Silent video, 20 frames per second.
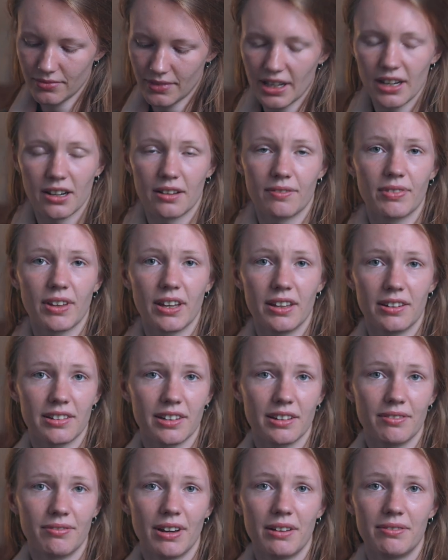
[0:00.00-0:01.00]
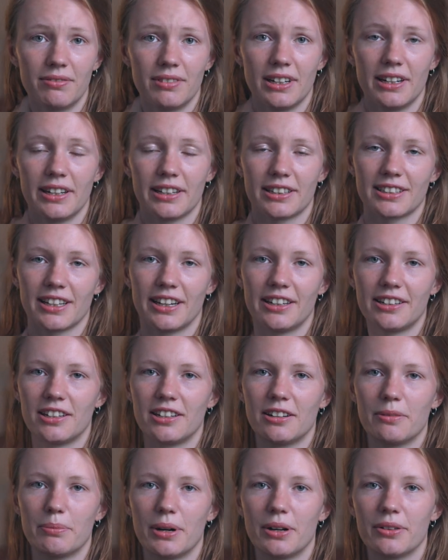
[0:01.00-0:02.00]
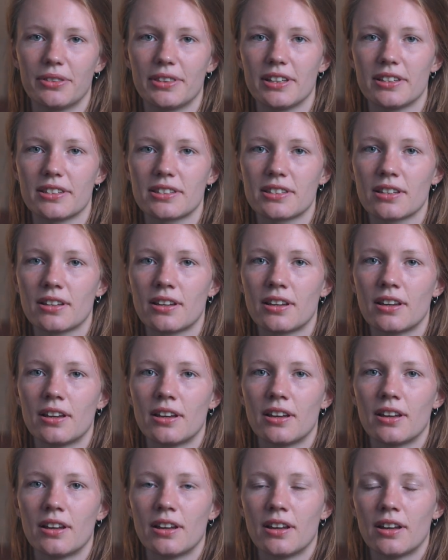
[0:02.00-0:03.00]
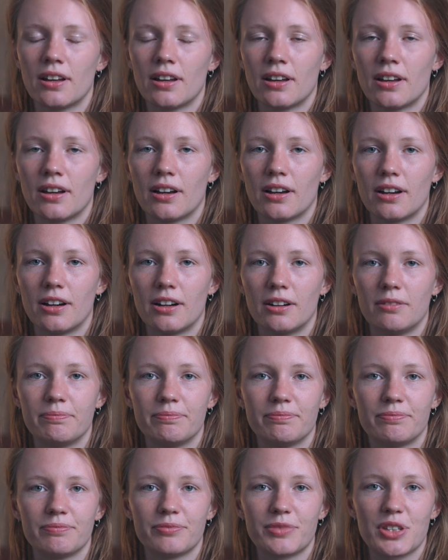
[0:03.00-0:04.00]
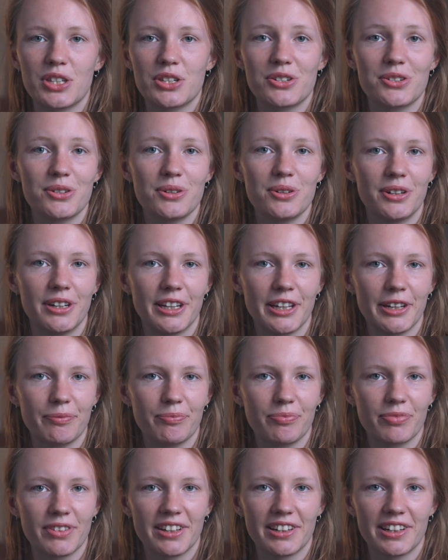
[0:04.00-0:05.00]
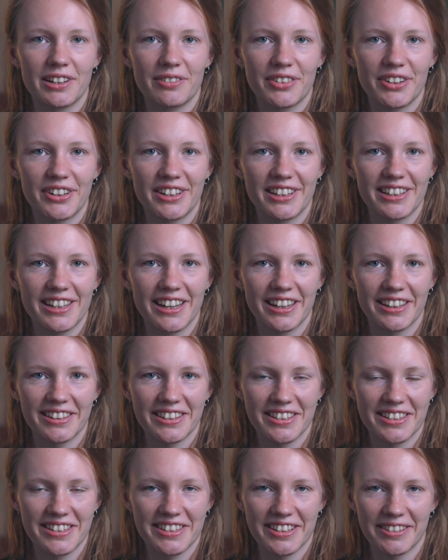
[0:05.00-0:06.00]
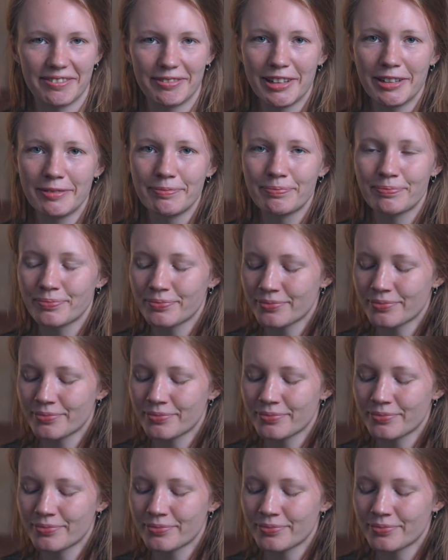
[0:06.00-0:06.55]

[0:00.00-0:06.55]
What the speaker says: I'm really excited about this journey that I'm gonna take this summer.